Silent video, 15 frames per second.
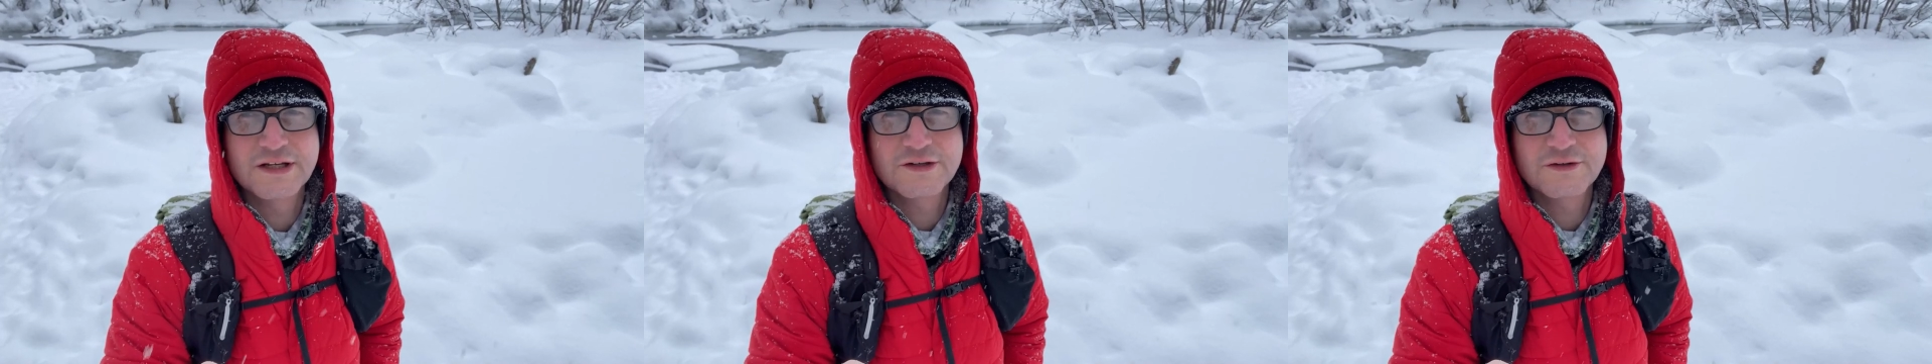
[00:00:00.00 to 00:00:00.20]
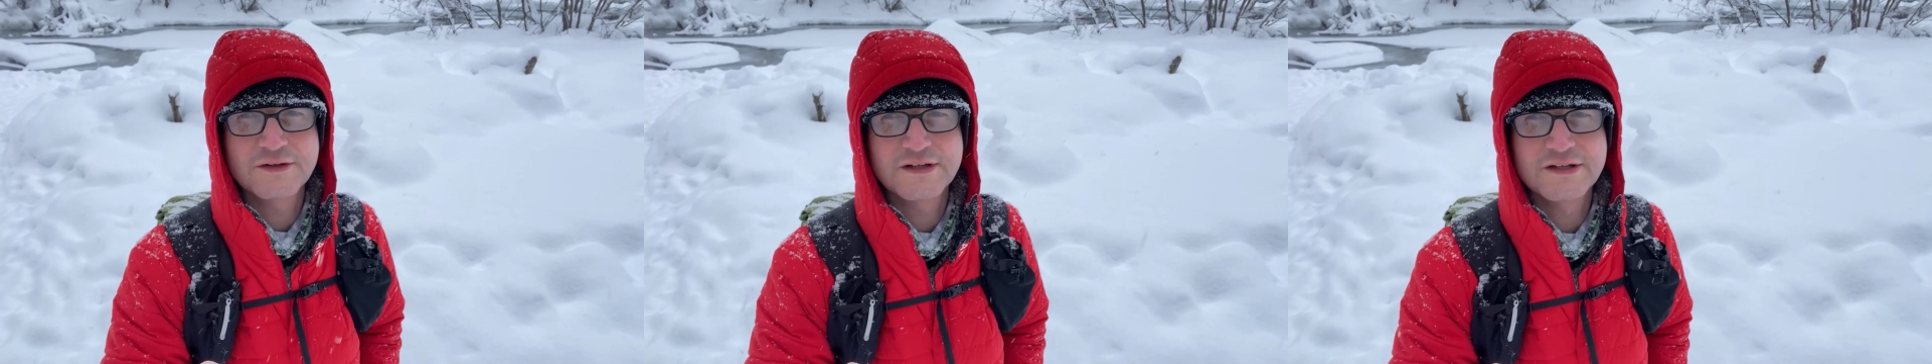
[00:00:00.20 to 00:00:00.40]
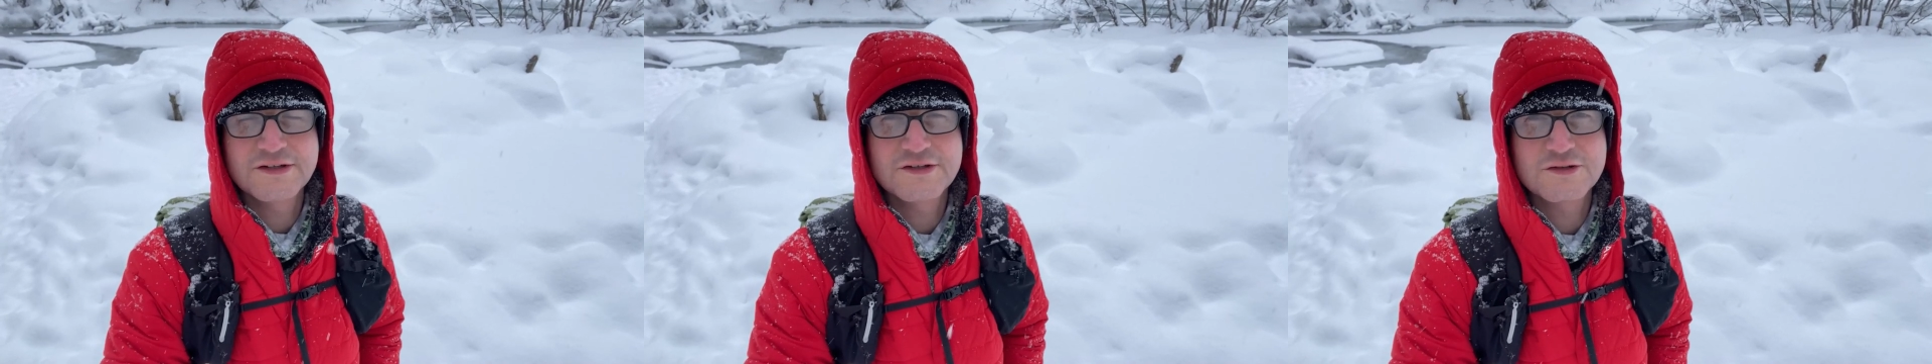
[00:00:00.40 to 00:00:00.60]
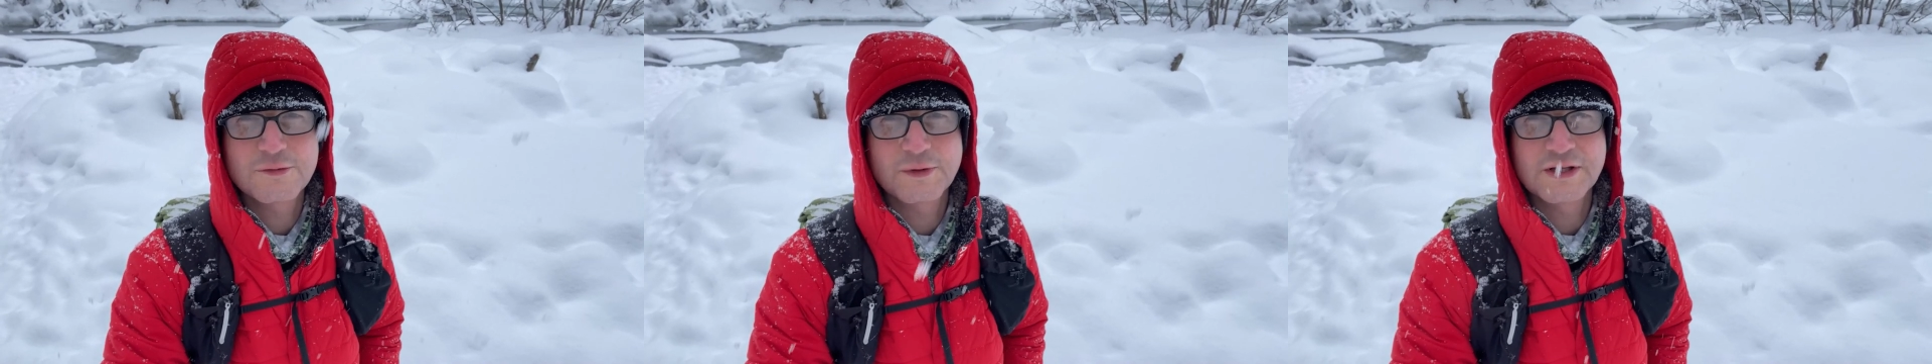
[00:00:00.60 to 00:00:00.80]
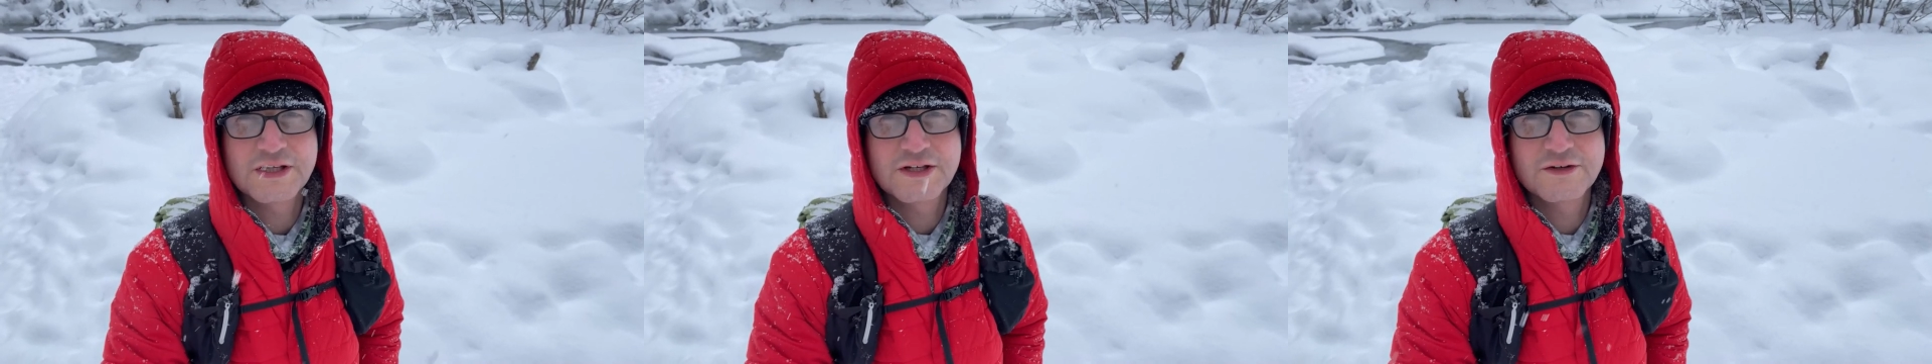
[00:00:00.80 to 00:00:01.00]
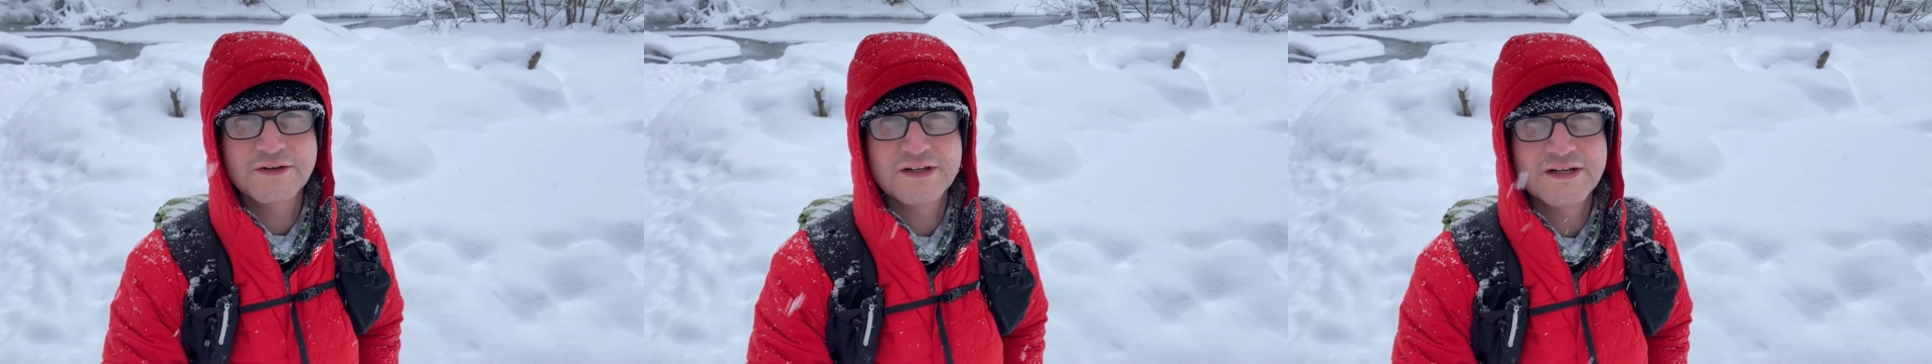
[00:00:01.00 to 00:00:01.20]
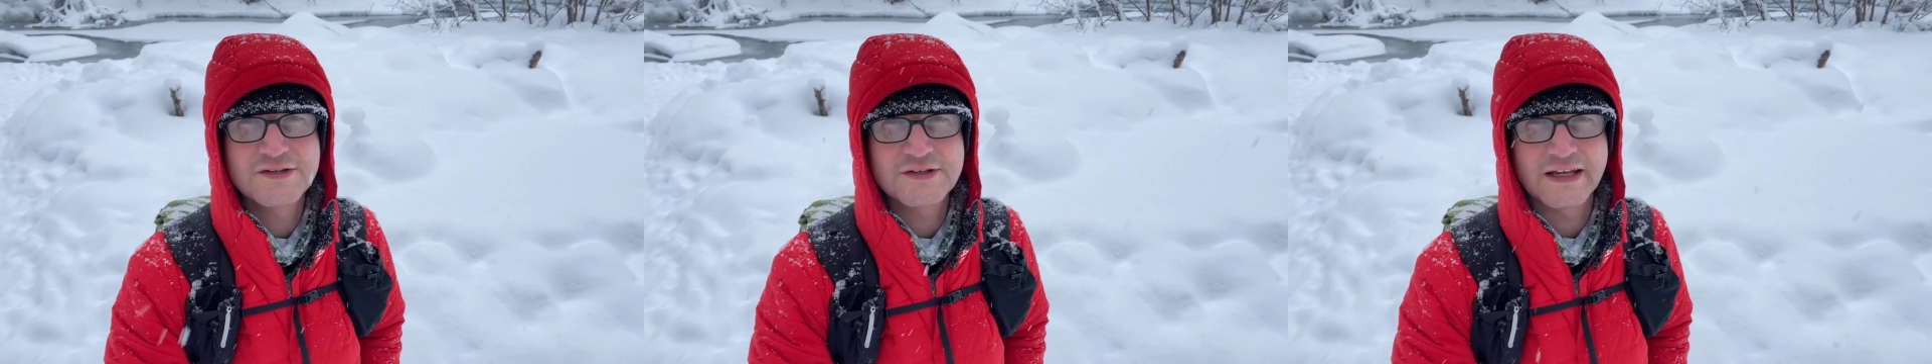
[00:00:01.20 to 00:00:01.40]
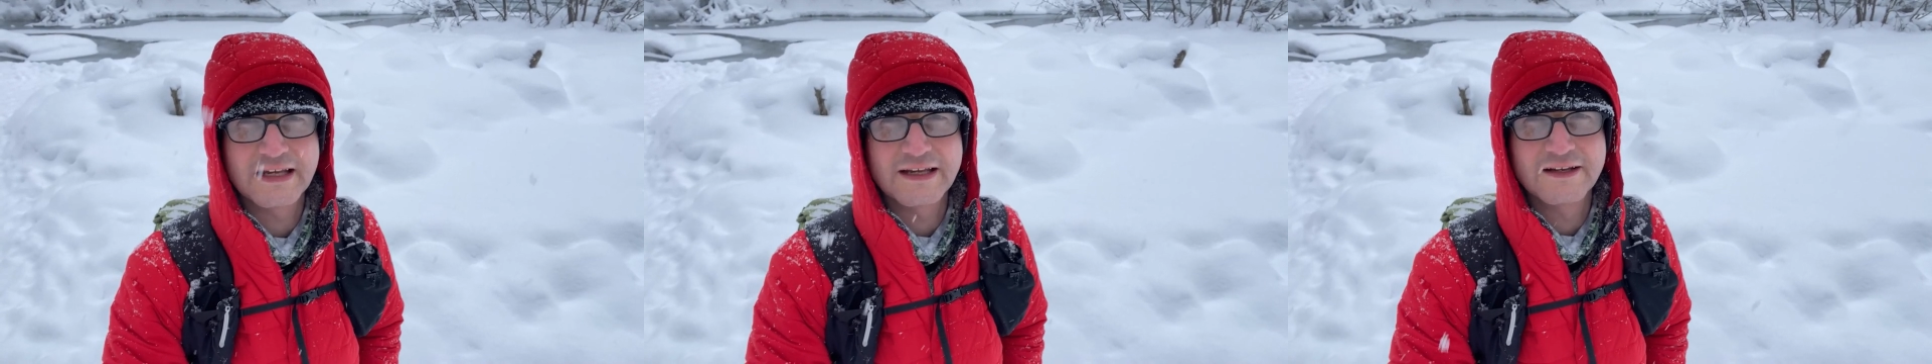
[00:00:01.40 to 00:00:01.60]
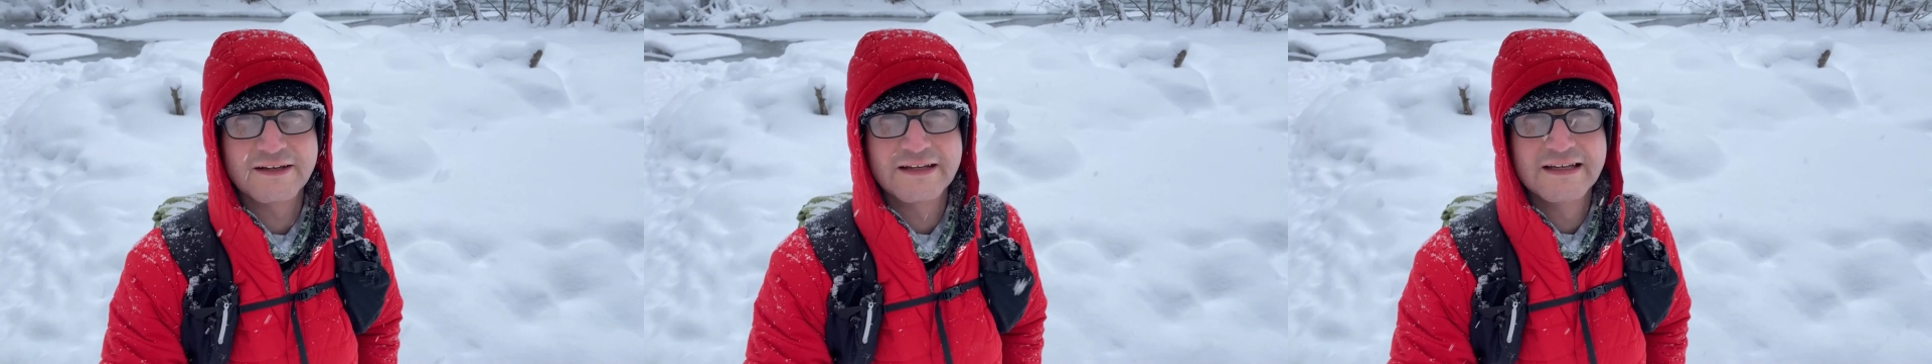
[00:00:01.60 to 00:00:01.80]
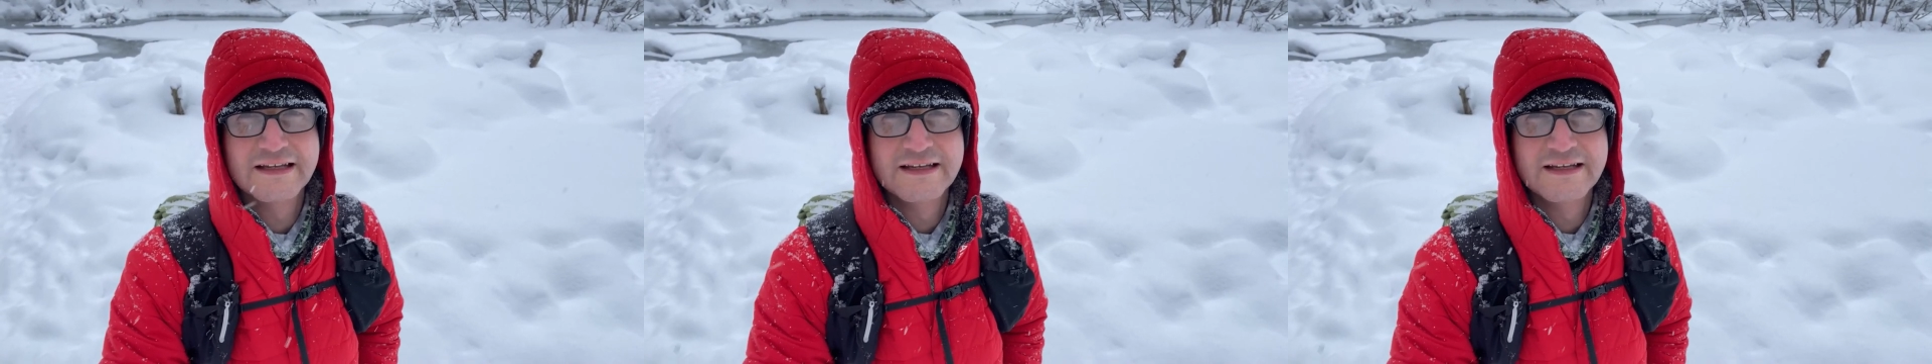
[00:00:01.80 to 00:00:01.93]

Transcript: degrees, 20 degrees, and